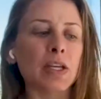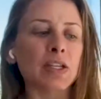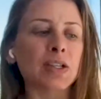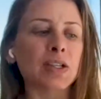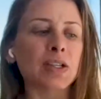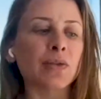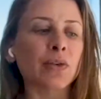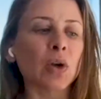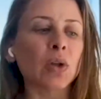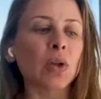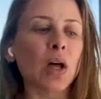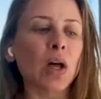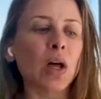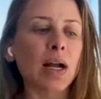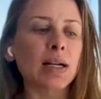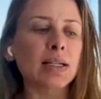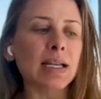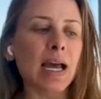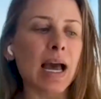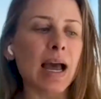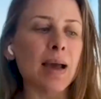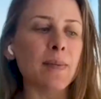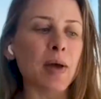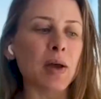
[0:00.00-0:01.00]
So for a long
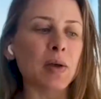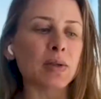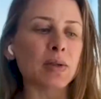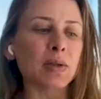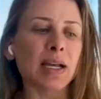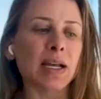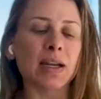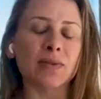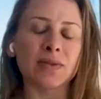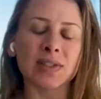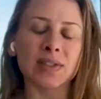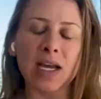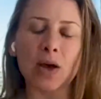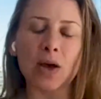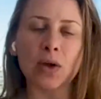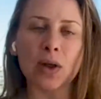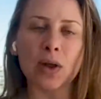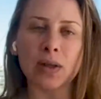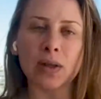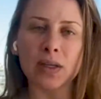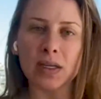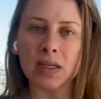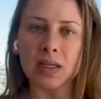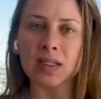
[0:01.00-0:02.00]
time, I was kind of down
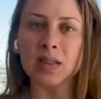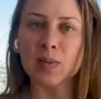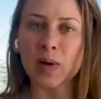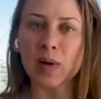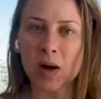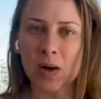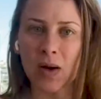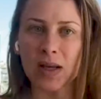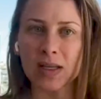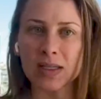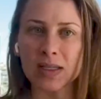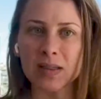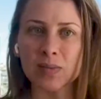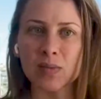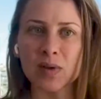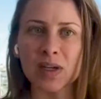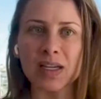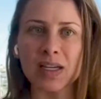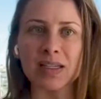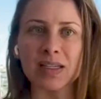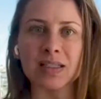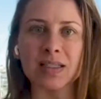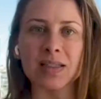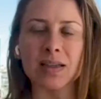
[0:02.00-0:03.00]
on the experience
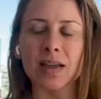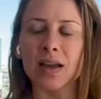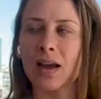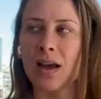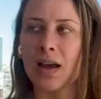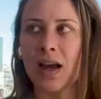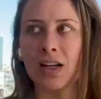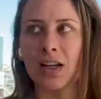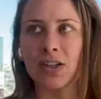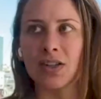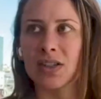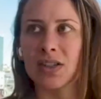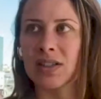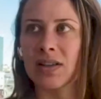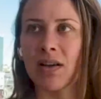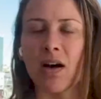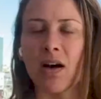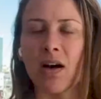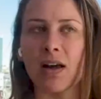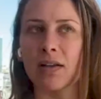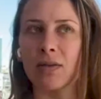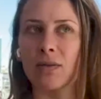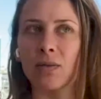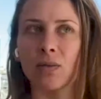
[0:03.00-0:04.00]
because I just
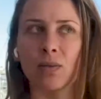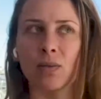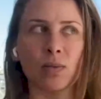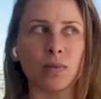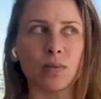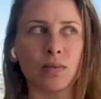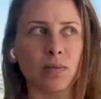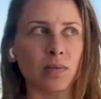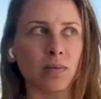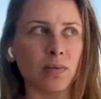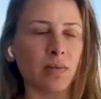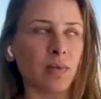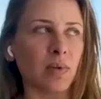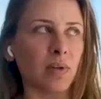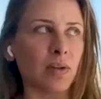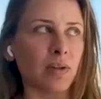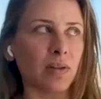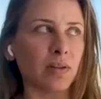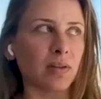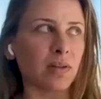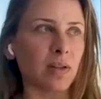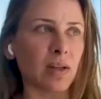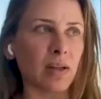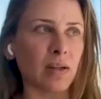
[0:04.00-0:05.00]
thought,
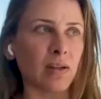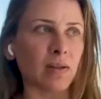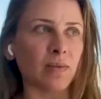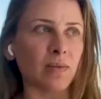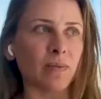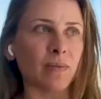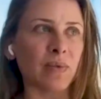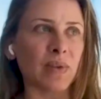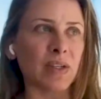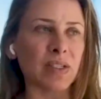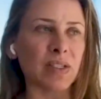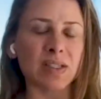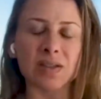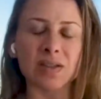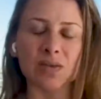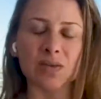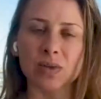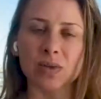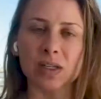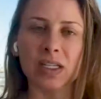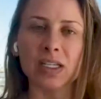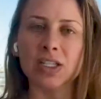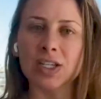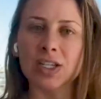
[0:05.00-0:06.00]
like, this is
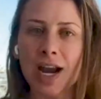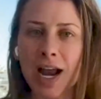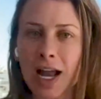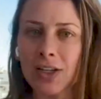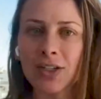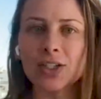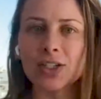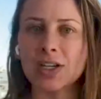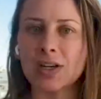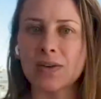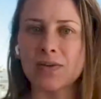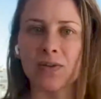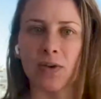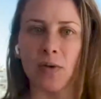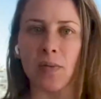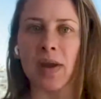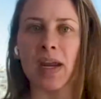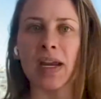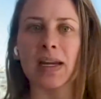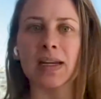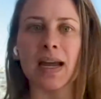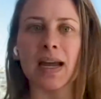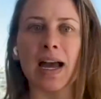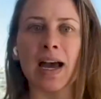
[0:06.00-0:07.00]
really challenging for
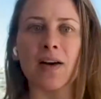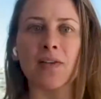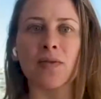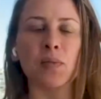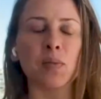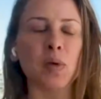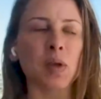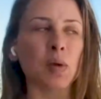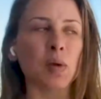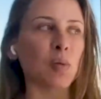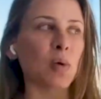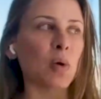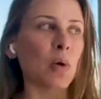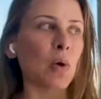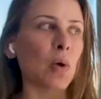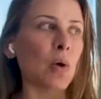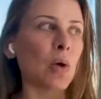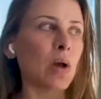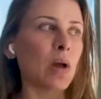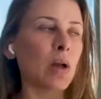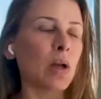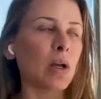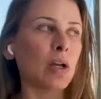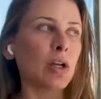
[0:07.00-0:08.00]
me to have
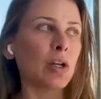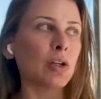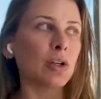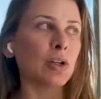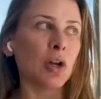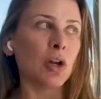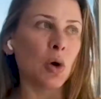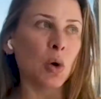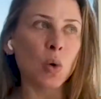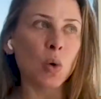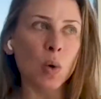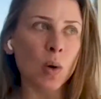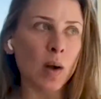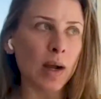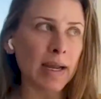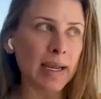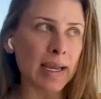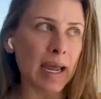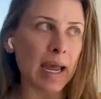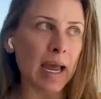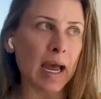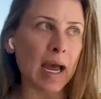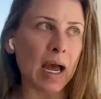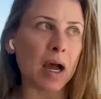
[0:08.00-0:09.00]
people know who I
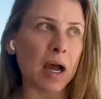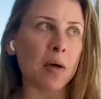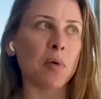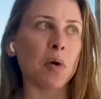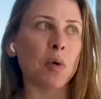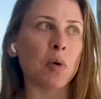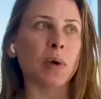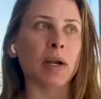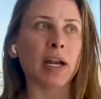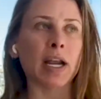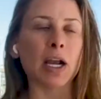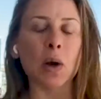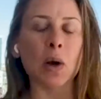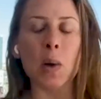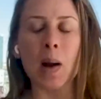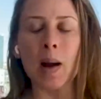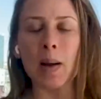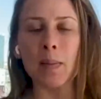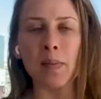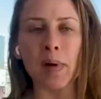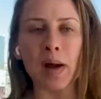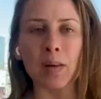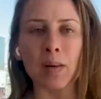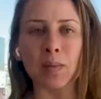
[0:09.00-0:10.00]
am when I go
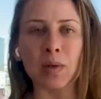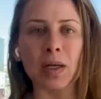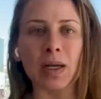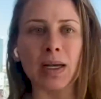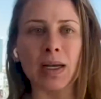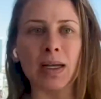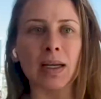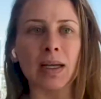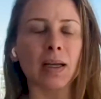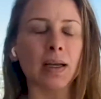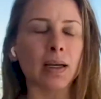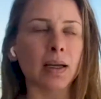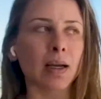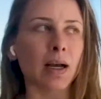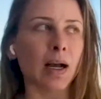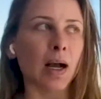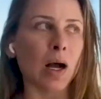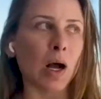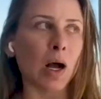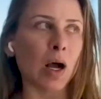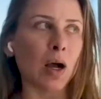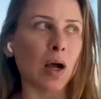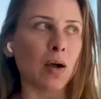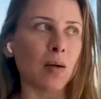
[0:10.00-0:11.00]
out in public,
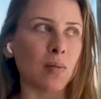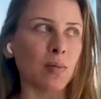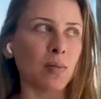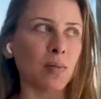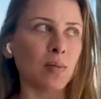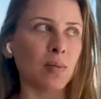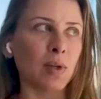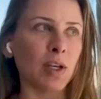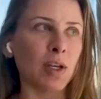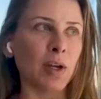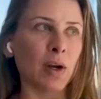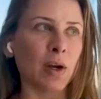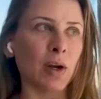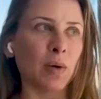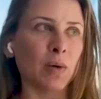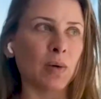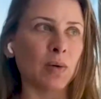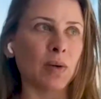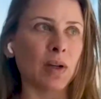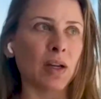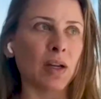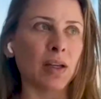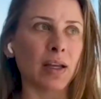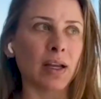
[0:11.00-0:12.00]
you
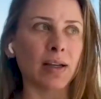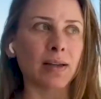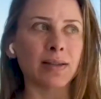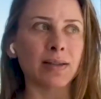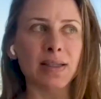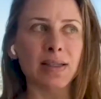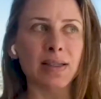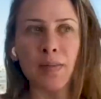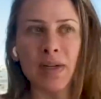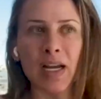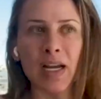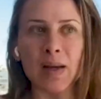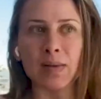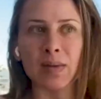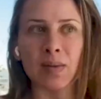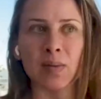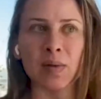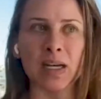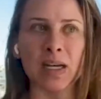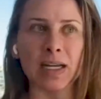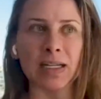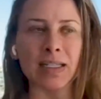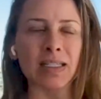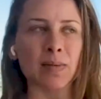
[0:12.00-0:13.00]
know, and like sometimes
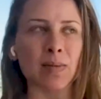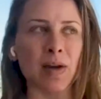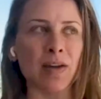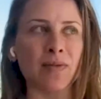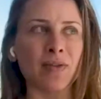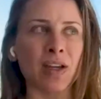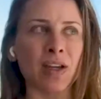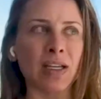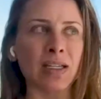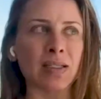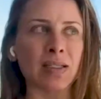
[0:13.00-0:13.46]
be nice to my